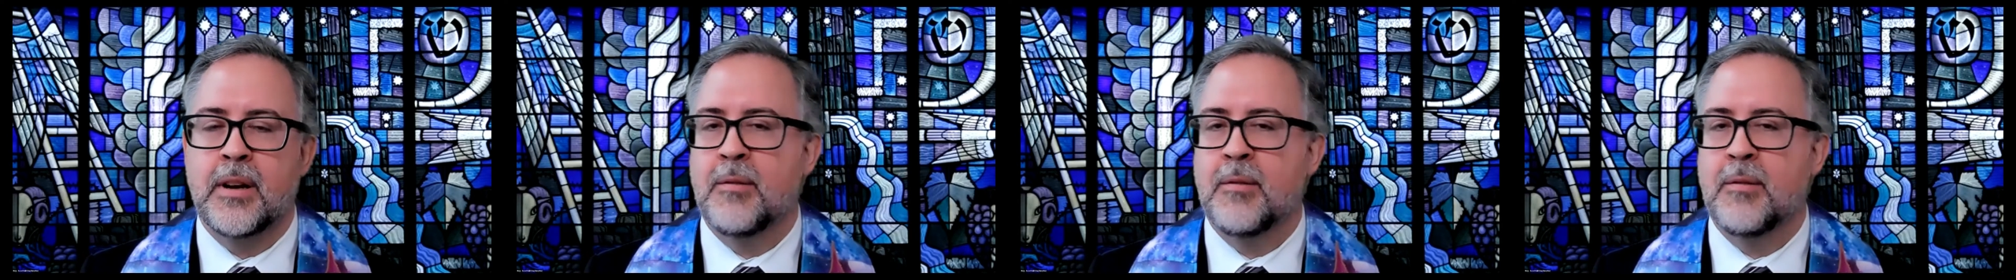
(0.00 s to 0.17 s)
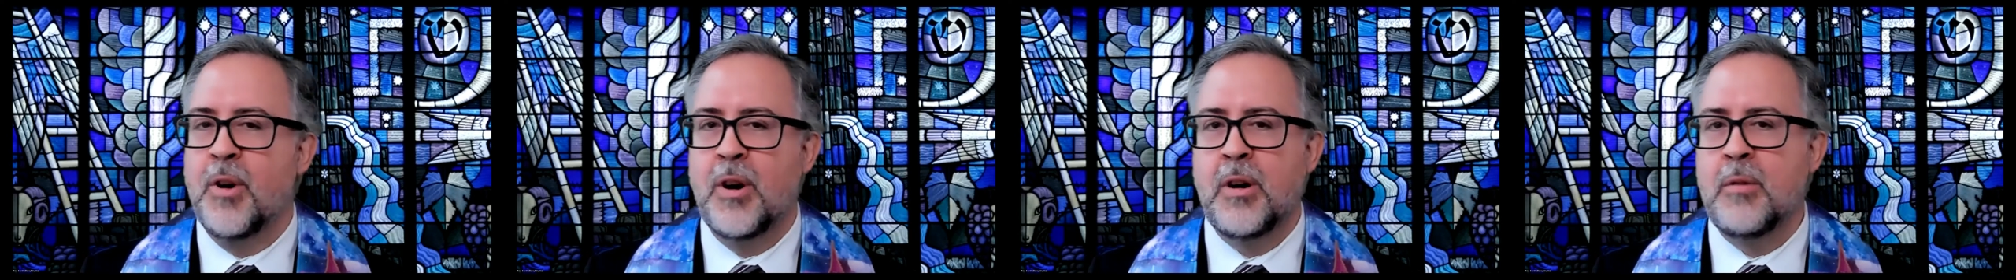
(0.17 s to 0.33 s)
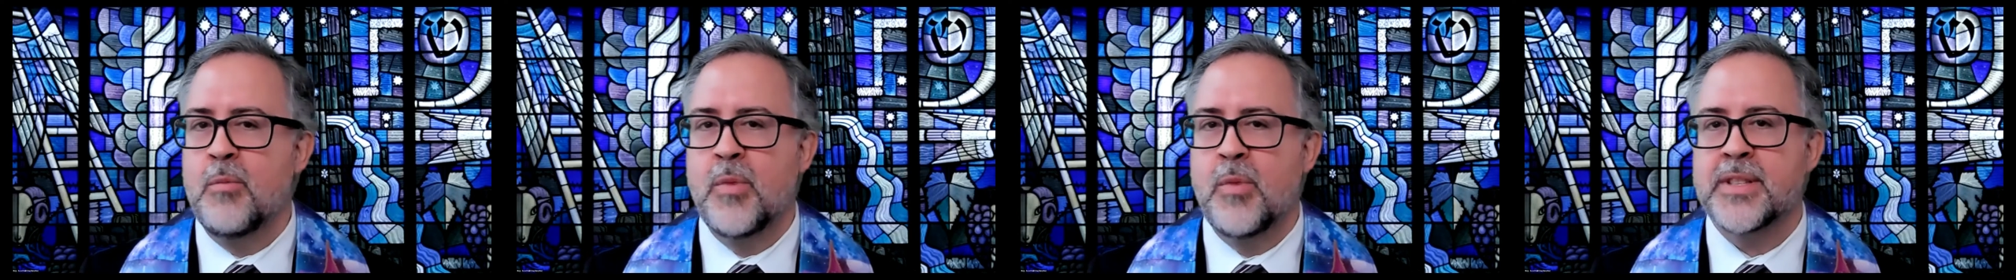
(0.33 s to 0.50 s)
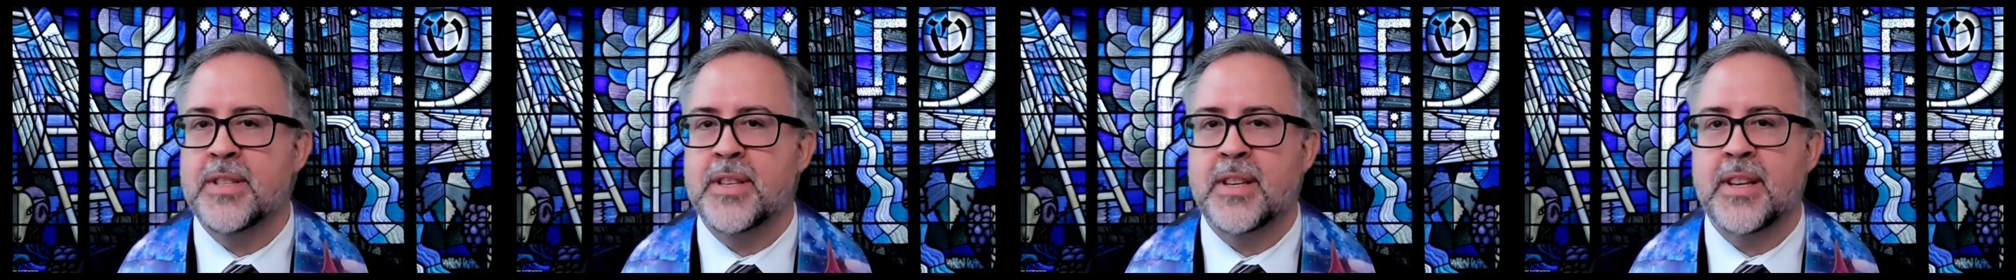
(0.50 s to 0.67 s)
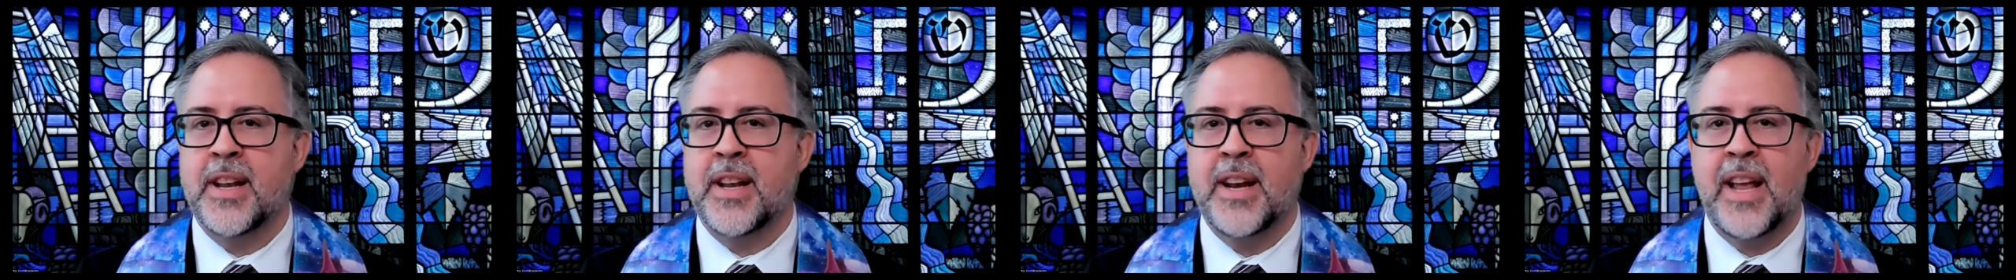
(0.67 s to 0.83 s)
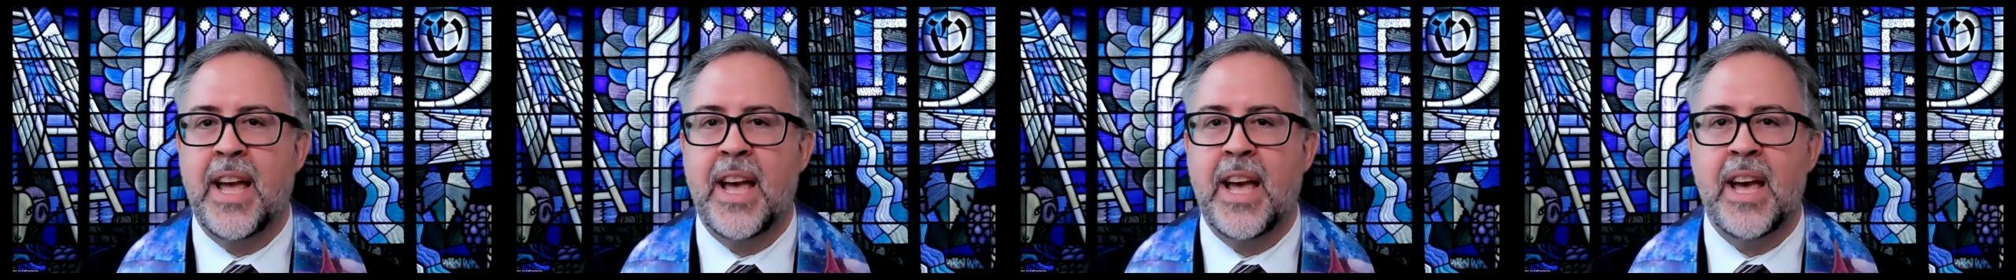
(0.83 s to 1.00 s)
Rome wasn't
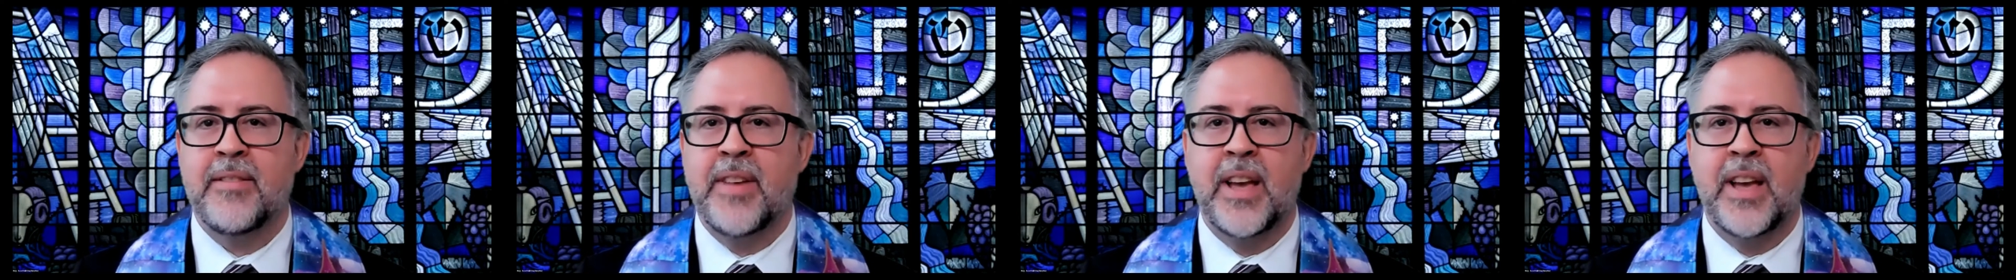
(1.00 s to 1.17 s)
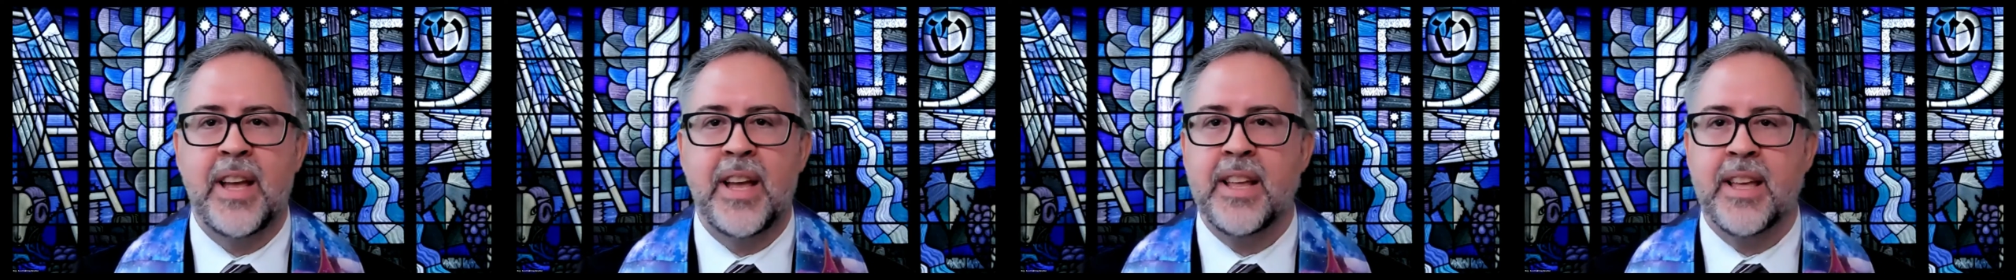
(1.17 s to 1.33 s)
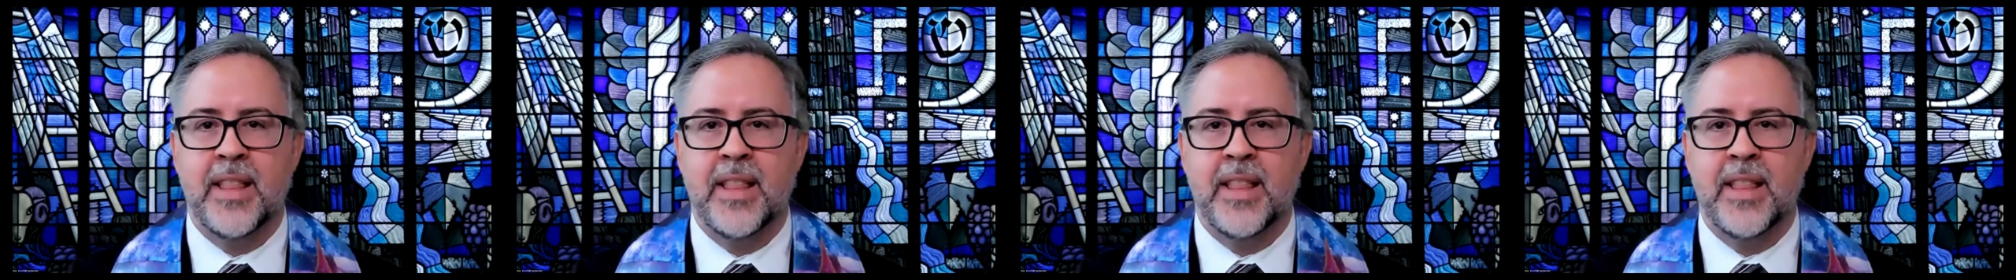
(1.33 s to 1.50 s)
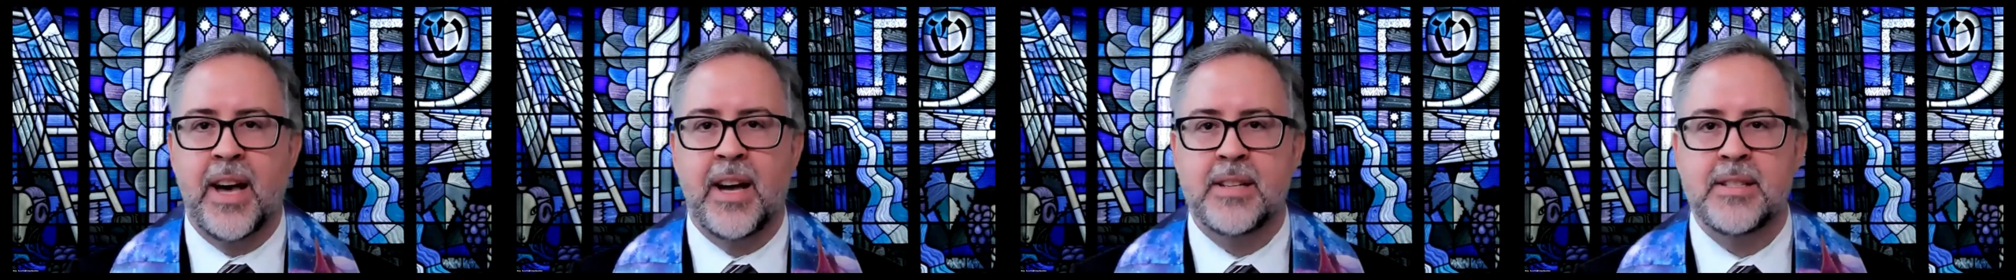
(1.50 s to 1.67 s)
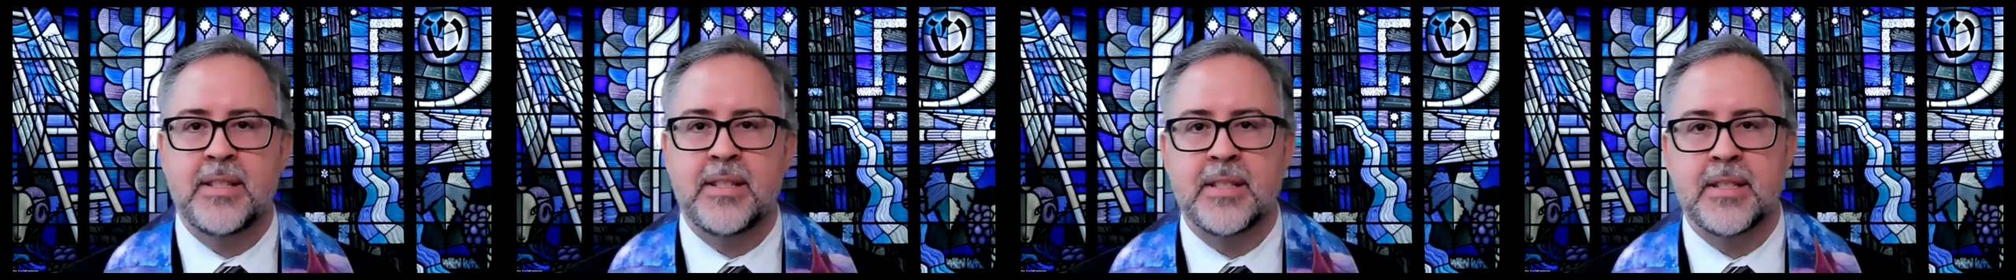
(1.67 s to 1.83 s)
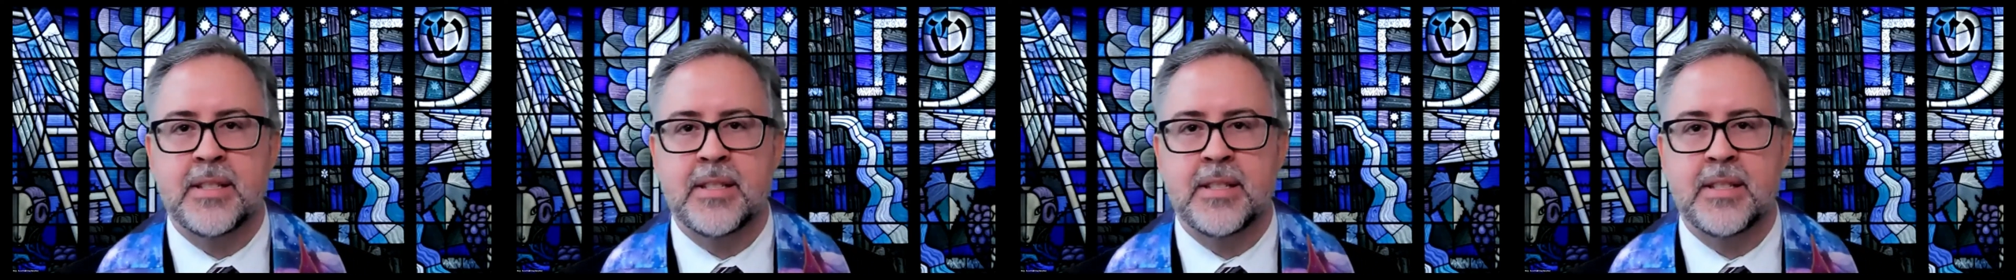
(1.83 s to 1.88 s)
going to have any of that.